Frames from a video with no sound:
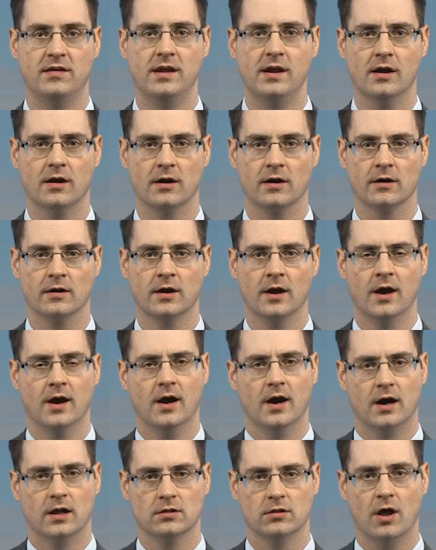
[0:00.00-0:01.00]
year,
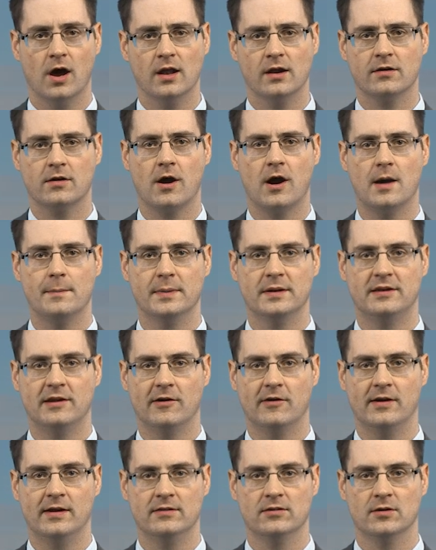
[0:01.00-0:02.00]
a lot of
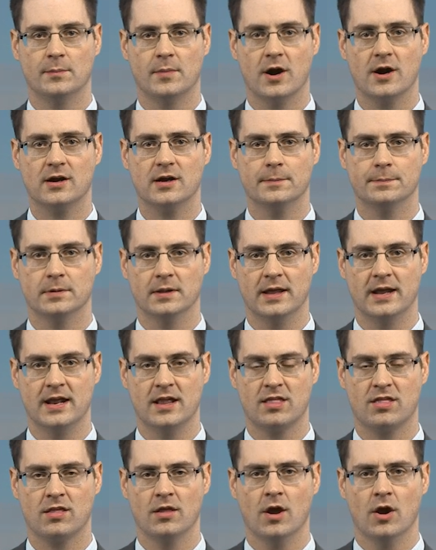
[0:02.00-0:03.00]
commentary in the
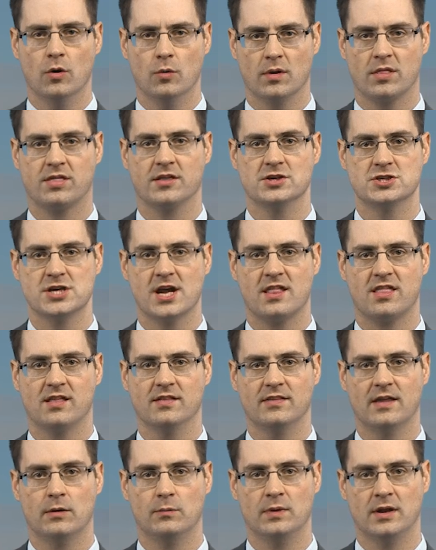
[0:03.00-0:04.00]
marketplace was
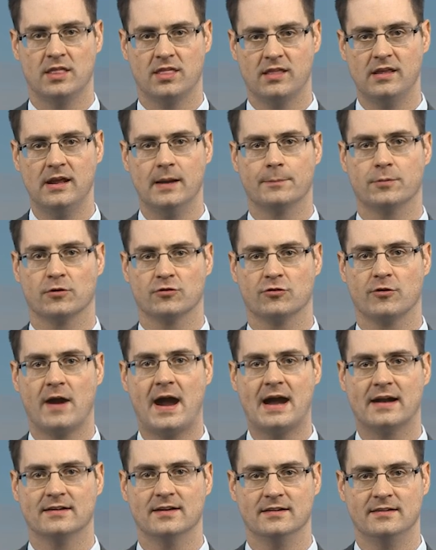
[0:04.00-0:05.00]
suggesting that we'd see a
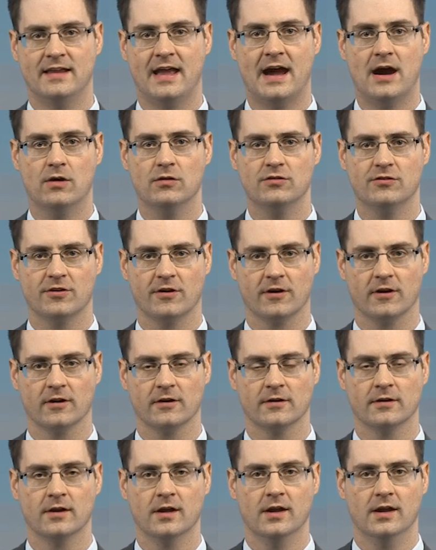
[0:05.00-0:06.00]
protracted
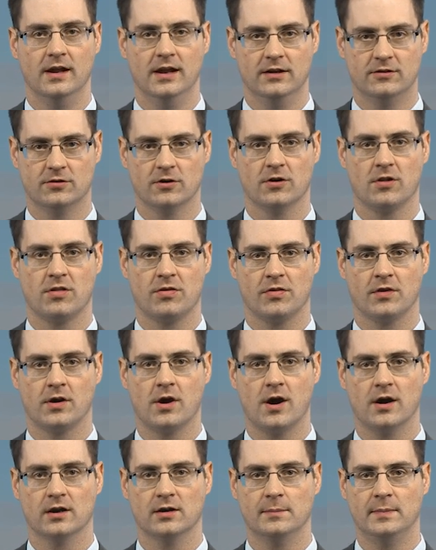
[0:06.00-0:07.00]
downturn in terms of the
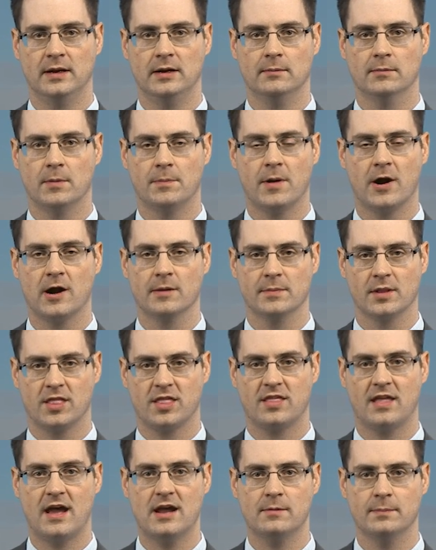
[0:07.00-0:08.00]
condominium apartment
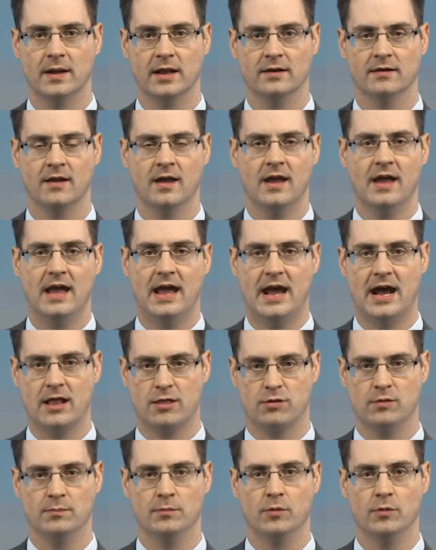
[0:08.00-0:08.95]
segment as we